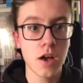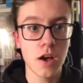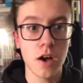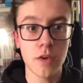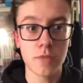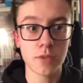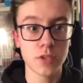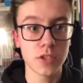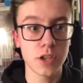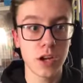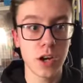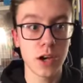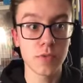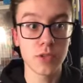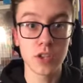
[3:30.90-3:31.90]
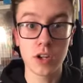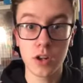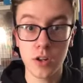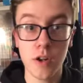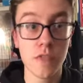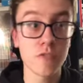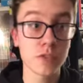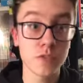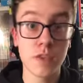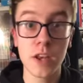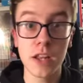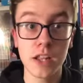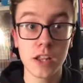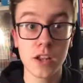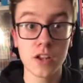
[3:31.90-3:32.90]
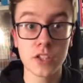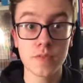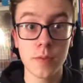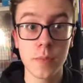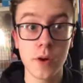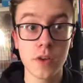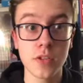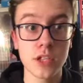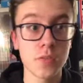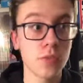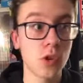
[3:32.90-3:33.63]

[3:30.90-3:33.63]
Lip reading: I was fairly close to the podium,